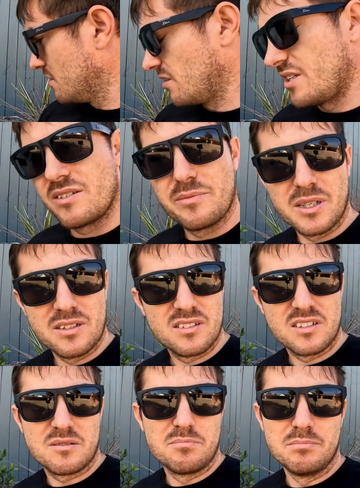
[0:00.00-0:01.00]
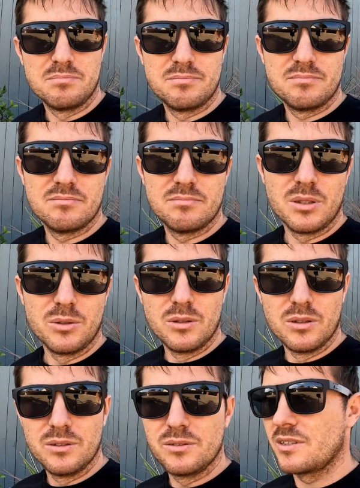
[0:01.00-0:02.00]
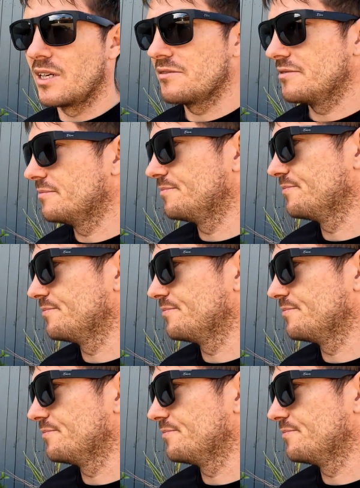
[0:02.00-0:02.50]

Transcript: all you can smell is just blue loo stuff.